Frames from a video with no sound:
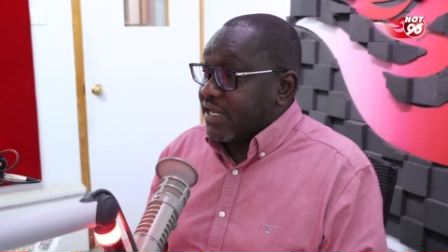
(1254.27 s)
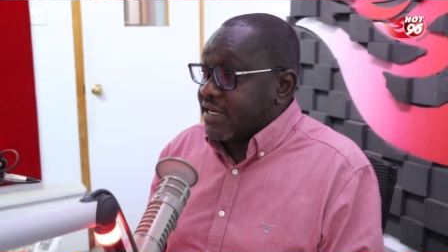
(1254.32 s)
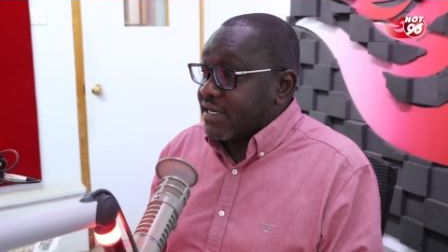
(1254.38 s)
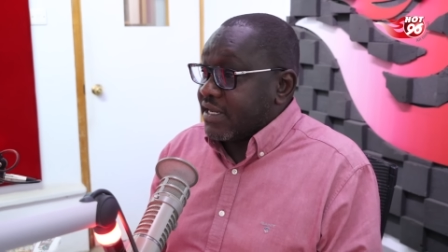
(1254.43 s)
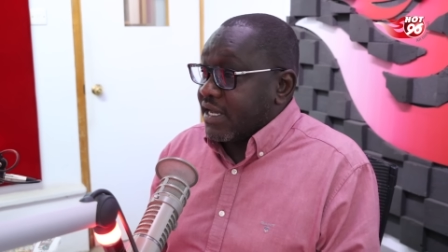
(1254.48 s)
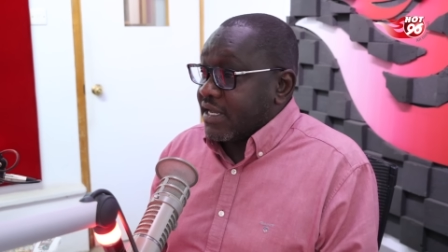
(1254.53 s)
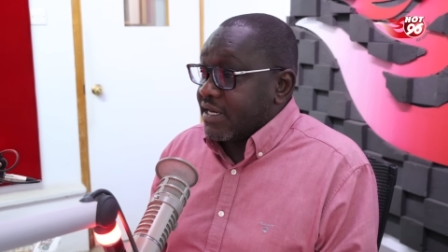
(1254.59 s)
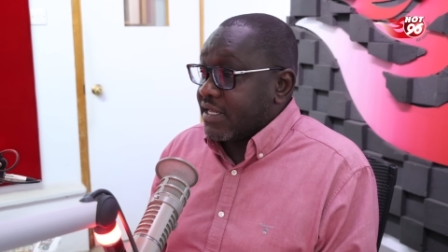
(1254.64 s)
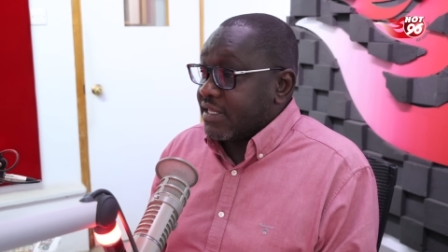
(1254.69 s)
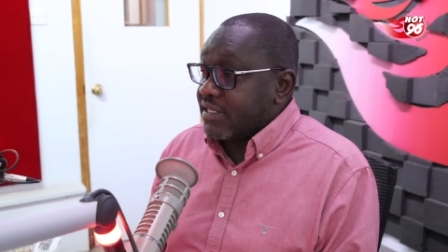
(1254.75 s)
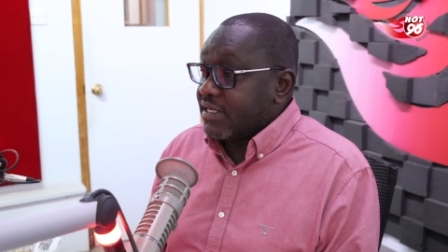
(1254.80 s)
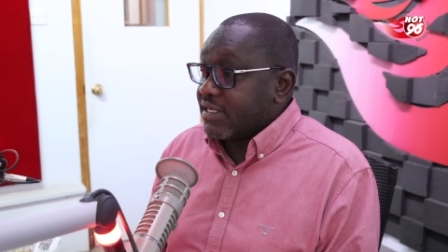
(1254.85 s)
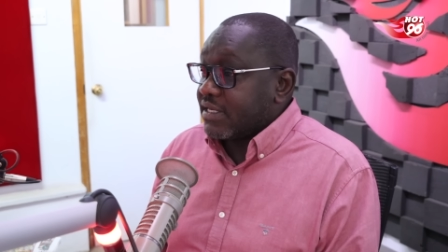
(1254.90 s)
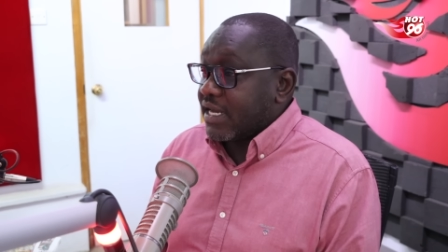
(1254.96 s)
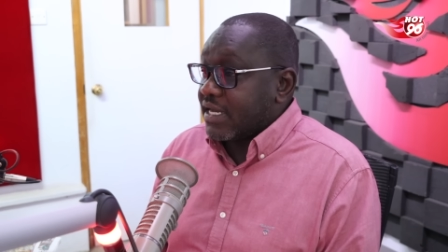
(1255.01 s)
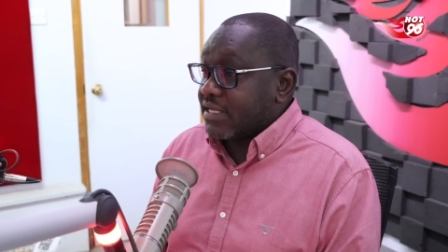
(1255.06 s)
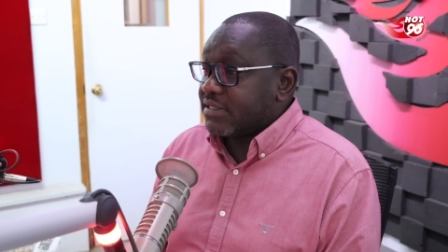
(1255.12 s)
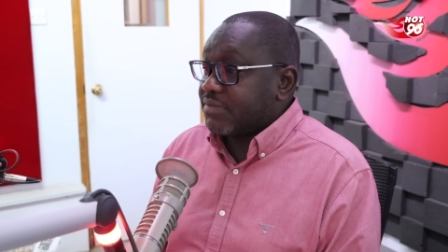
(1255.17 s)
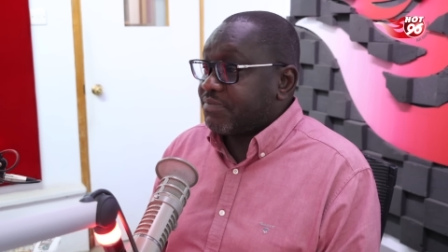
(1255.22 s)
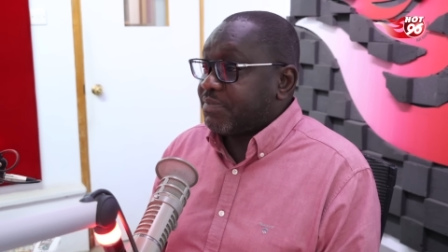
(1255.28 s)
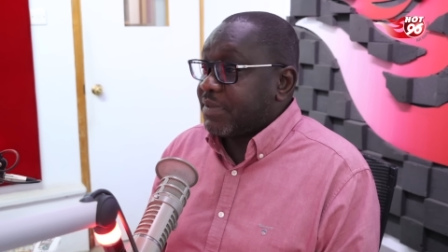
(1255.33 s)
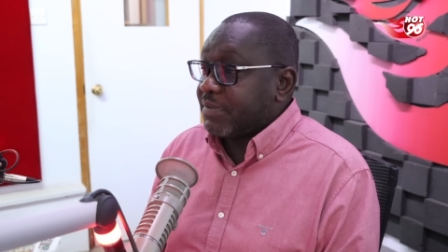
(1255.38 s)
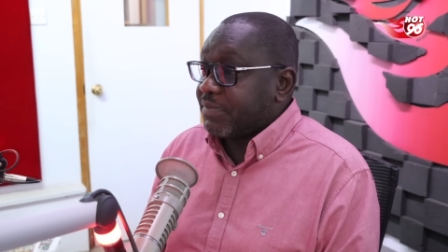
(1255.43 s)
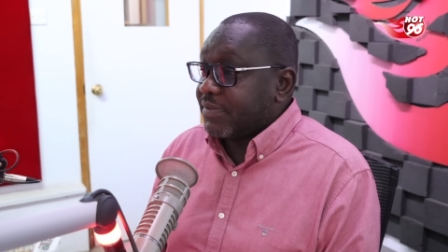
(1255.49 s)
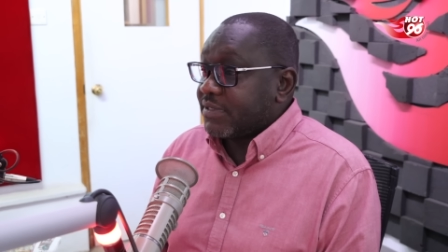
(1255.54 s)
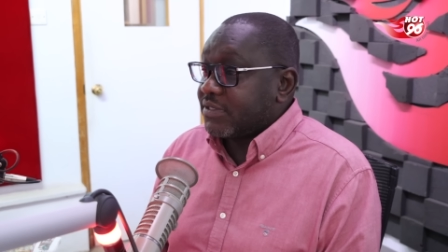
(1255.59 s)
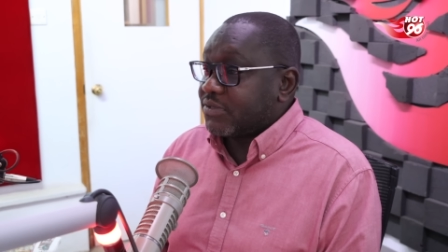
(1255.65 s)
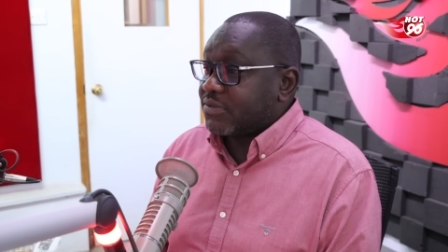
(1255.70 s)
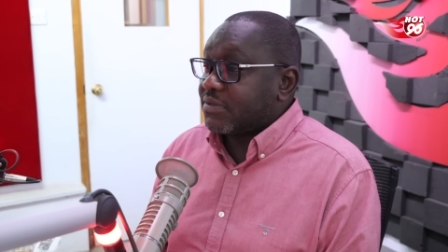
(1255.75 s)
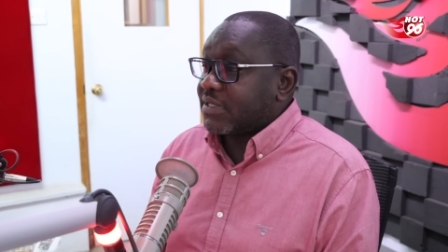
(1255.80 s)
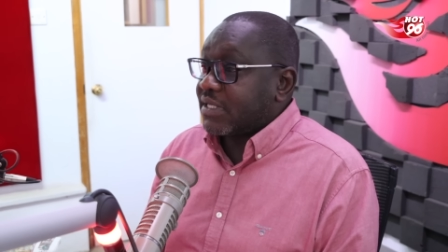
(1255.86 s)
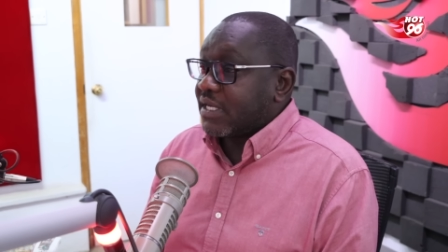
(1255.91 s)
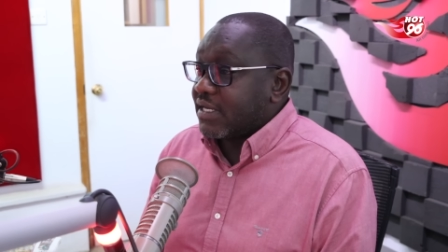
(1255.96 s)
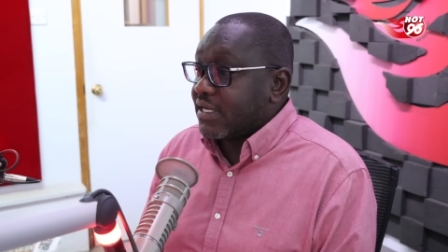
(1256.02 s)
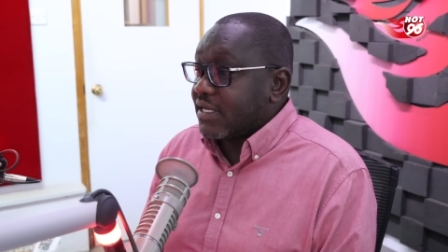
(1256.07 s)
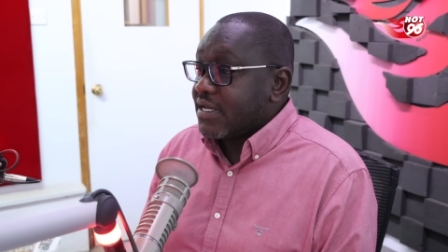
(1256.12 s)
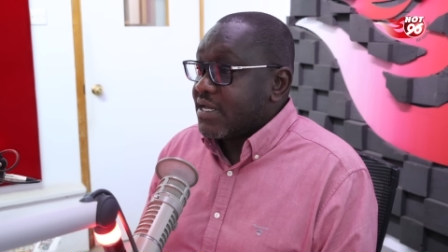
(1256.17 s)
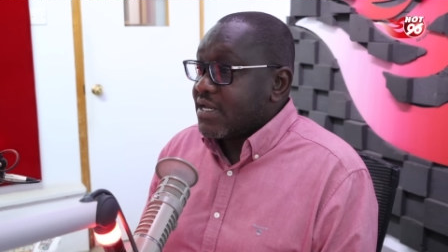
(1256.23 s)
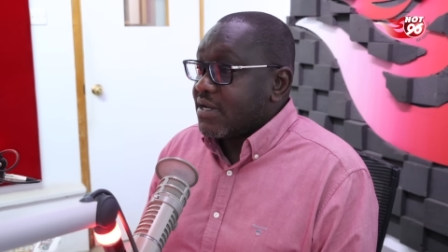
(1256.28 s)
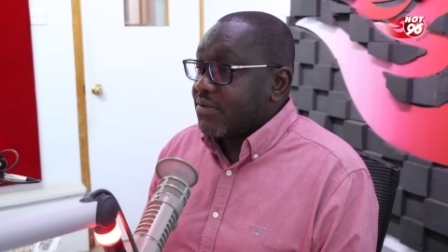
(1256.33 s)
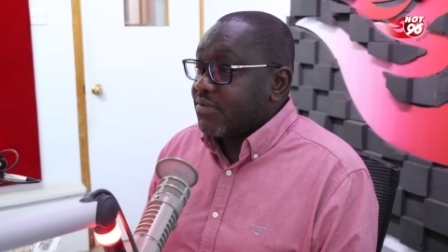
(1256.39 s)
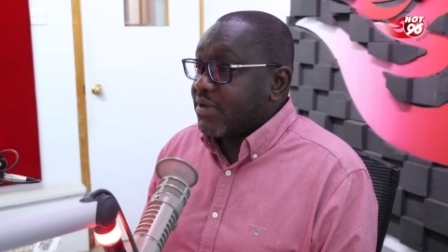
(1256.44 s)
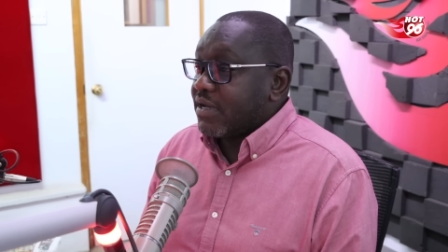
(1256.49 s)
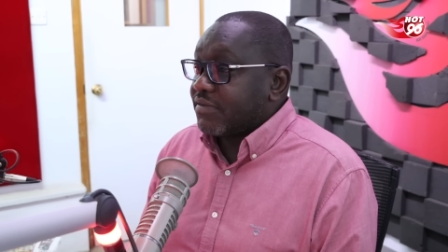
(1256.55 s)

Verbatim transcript: And, and I think as people in Turkana, mm.